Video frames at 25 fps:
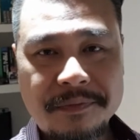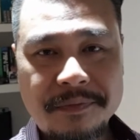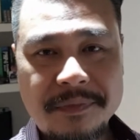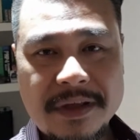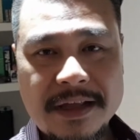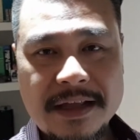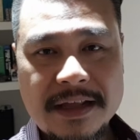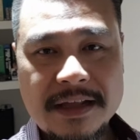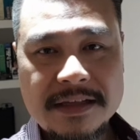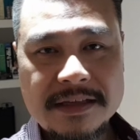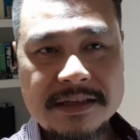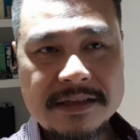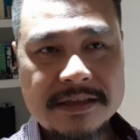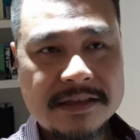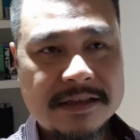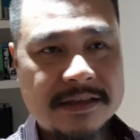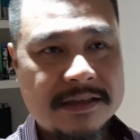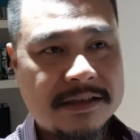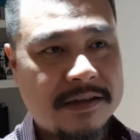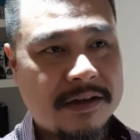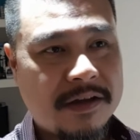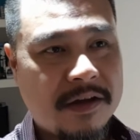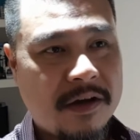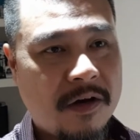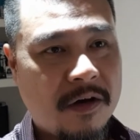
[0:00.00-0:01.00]

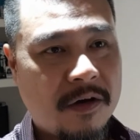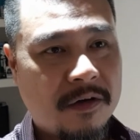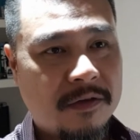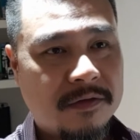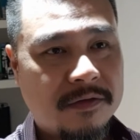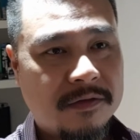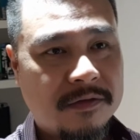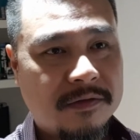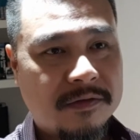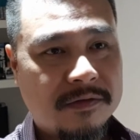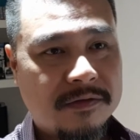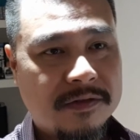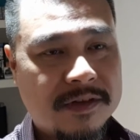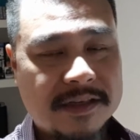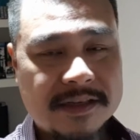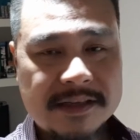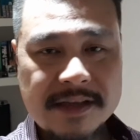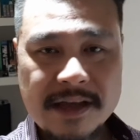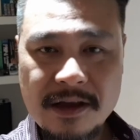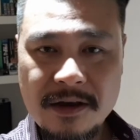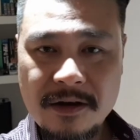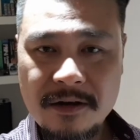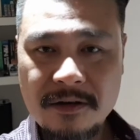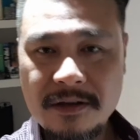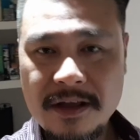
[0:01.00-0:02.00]
It's on
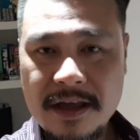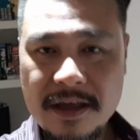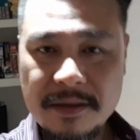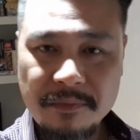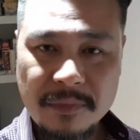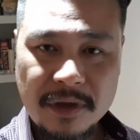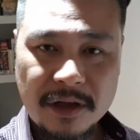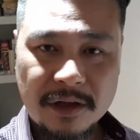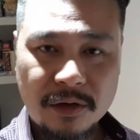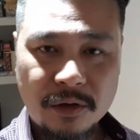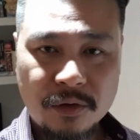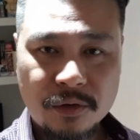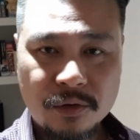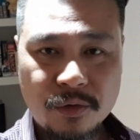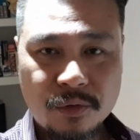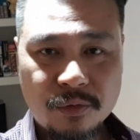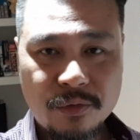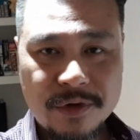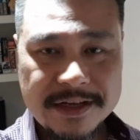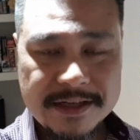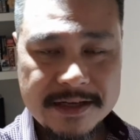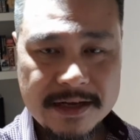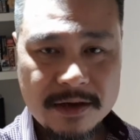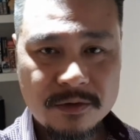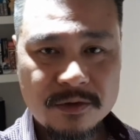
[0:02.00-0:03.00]
sale at my local
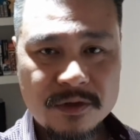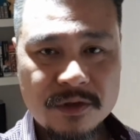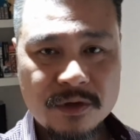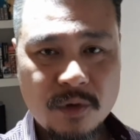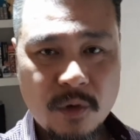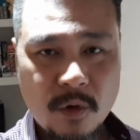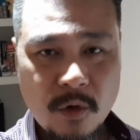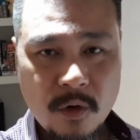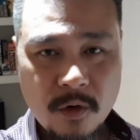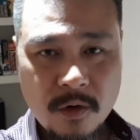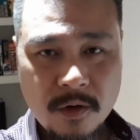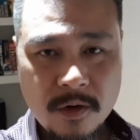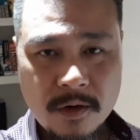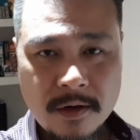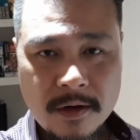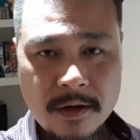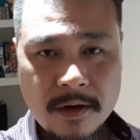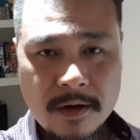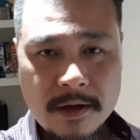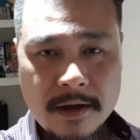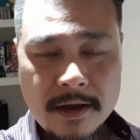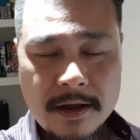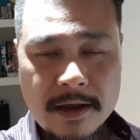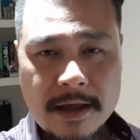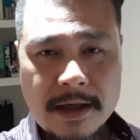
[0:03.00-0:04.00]
retail store,
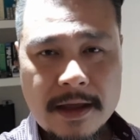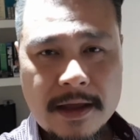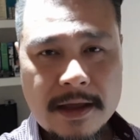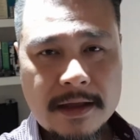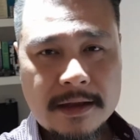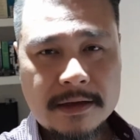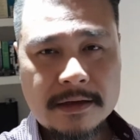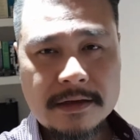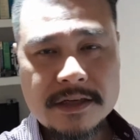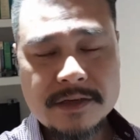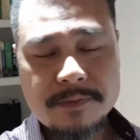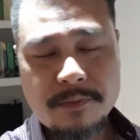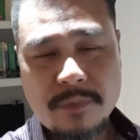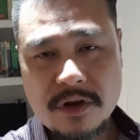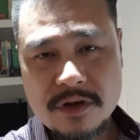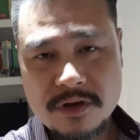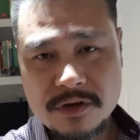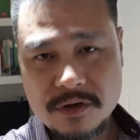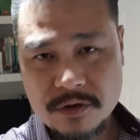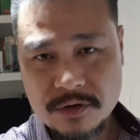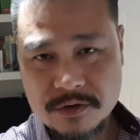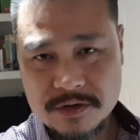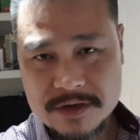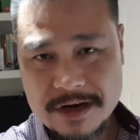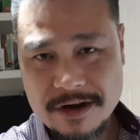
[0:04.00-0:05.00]
and
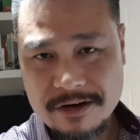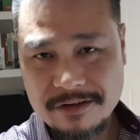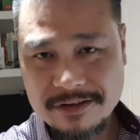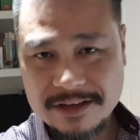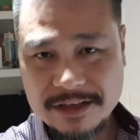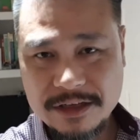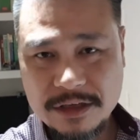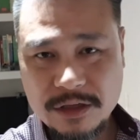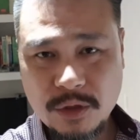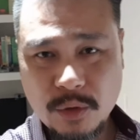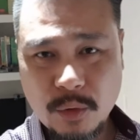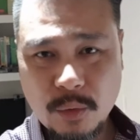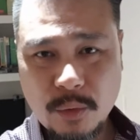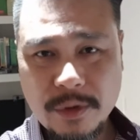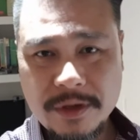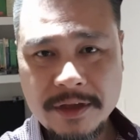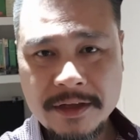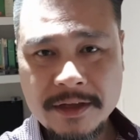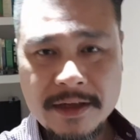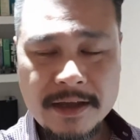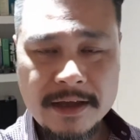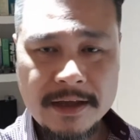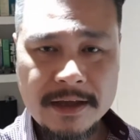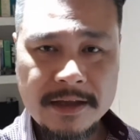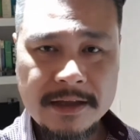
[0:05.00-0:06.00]
Nespresso is currently
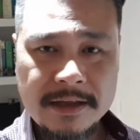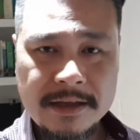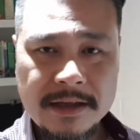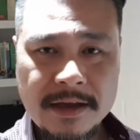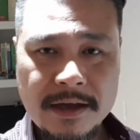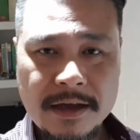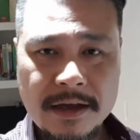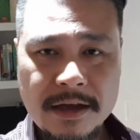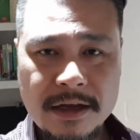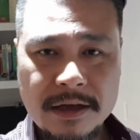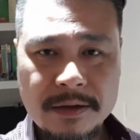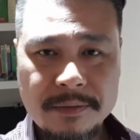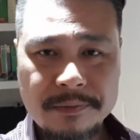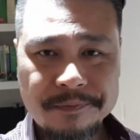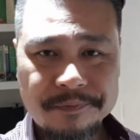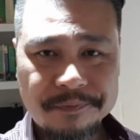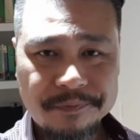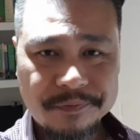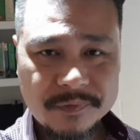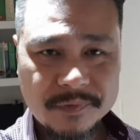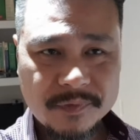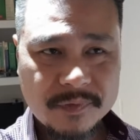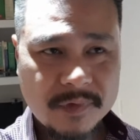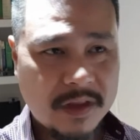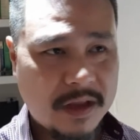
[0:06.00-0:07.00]
doing a
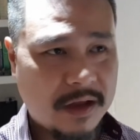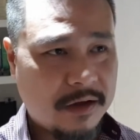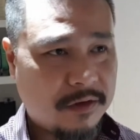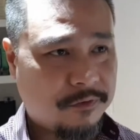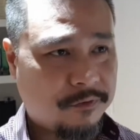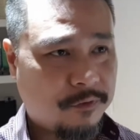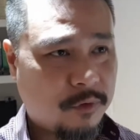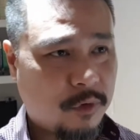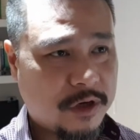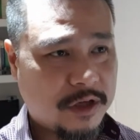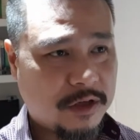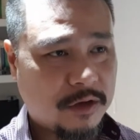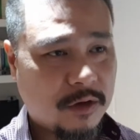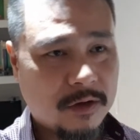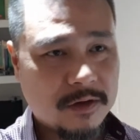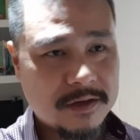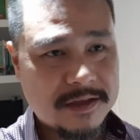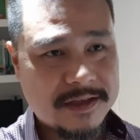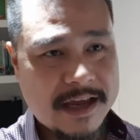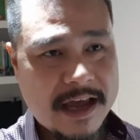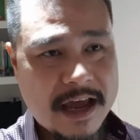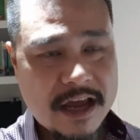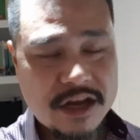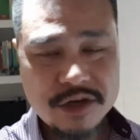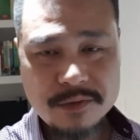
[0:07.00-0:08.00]
$40
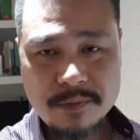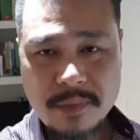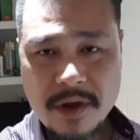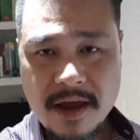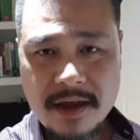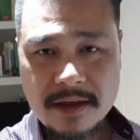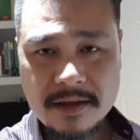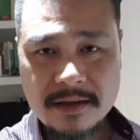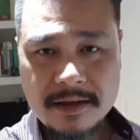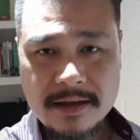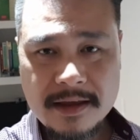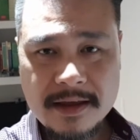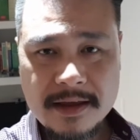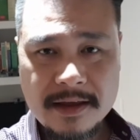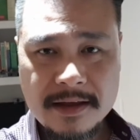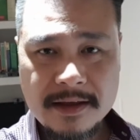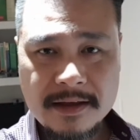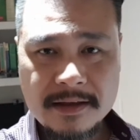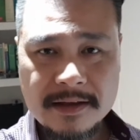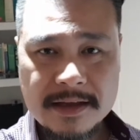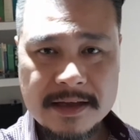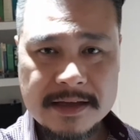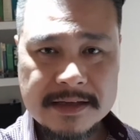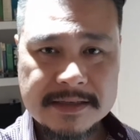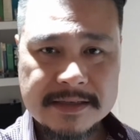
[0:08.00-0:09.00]
cashback
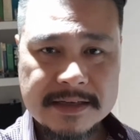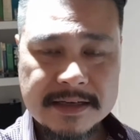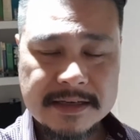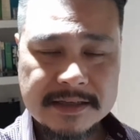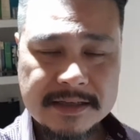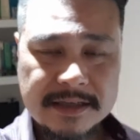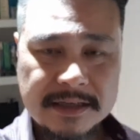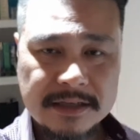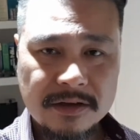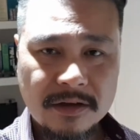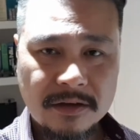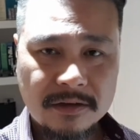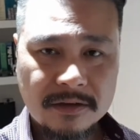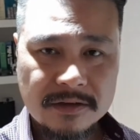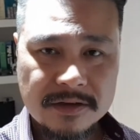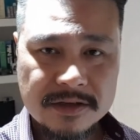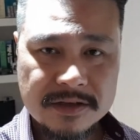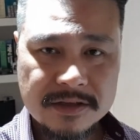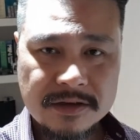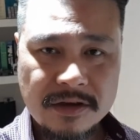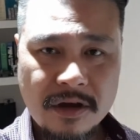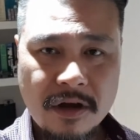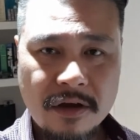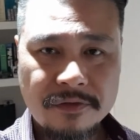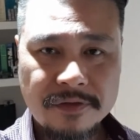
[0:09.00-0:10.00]
and a
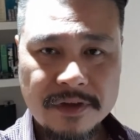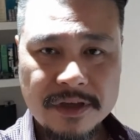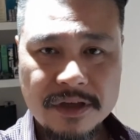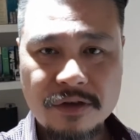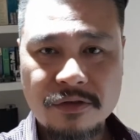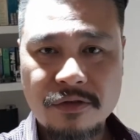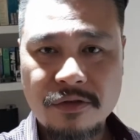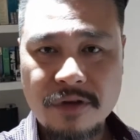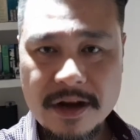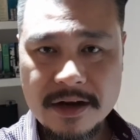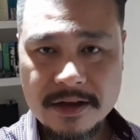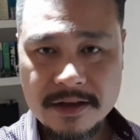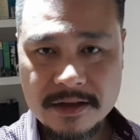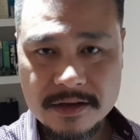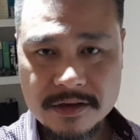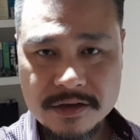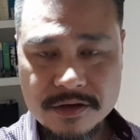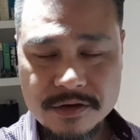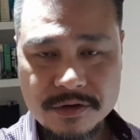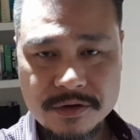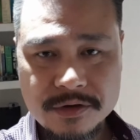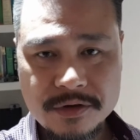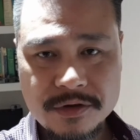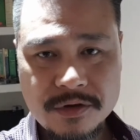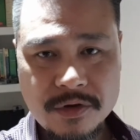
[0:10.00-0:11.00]
$60 coffee credit
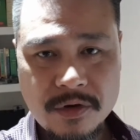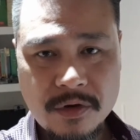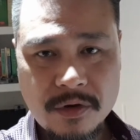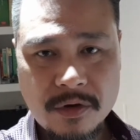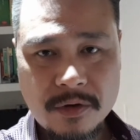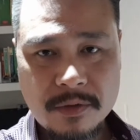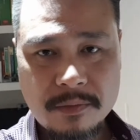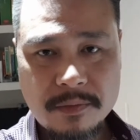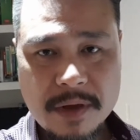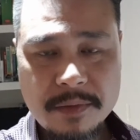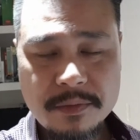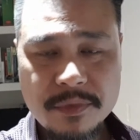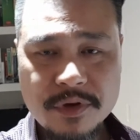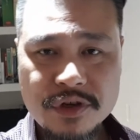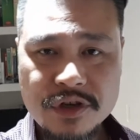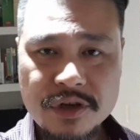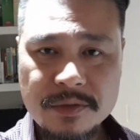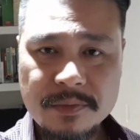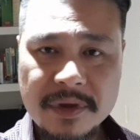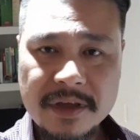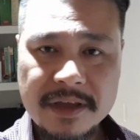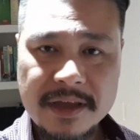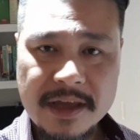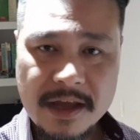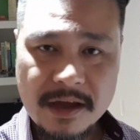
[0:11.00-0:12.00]
to your
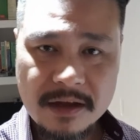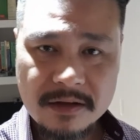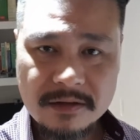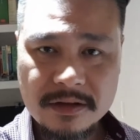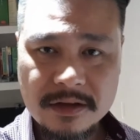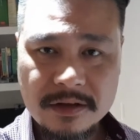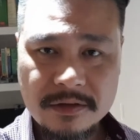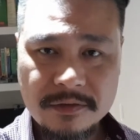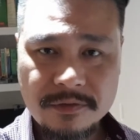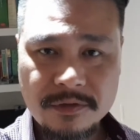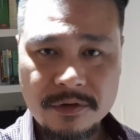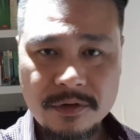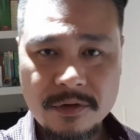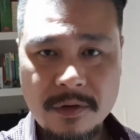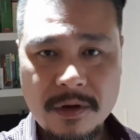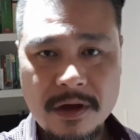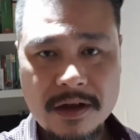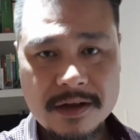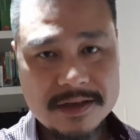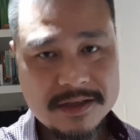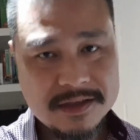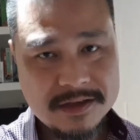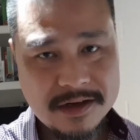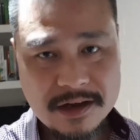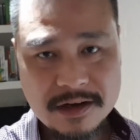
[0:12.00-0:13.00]
membership account if you
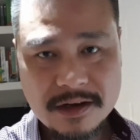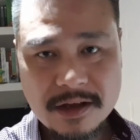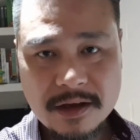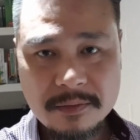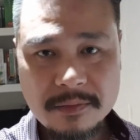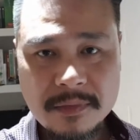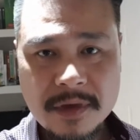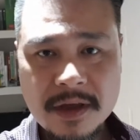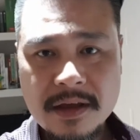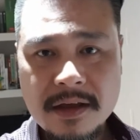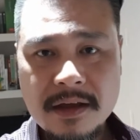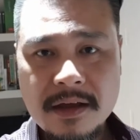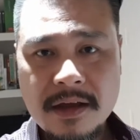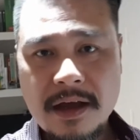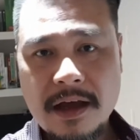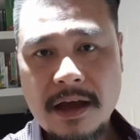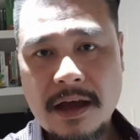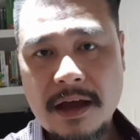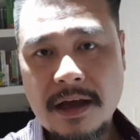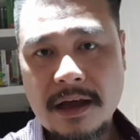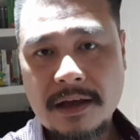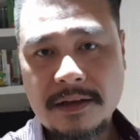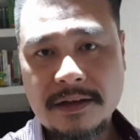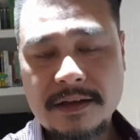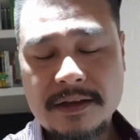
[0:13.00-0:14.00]
sign up
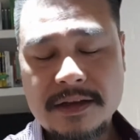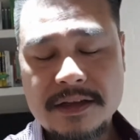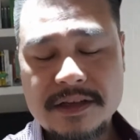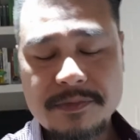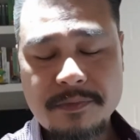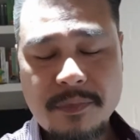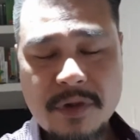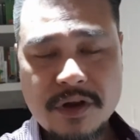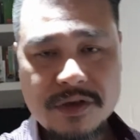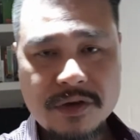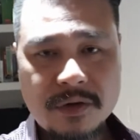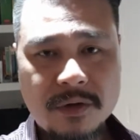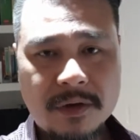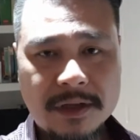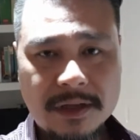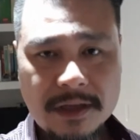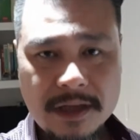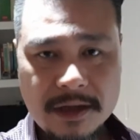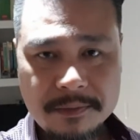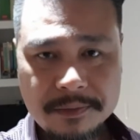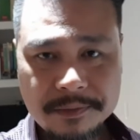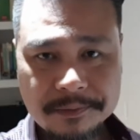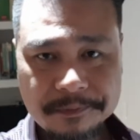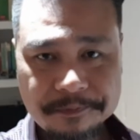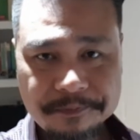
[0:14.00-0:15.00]
the Nespresso
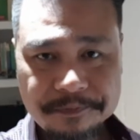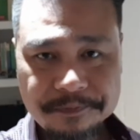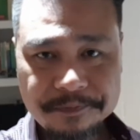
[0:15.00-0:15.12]
Club.